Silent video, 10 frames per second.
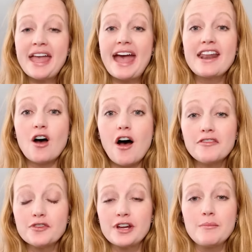and
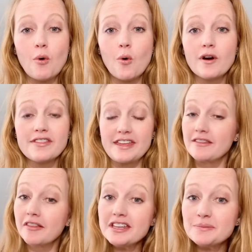offering more than
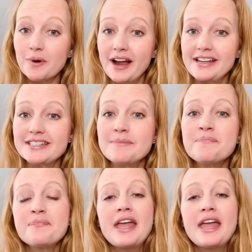the list price.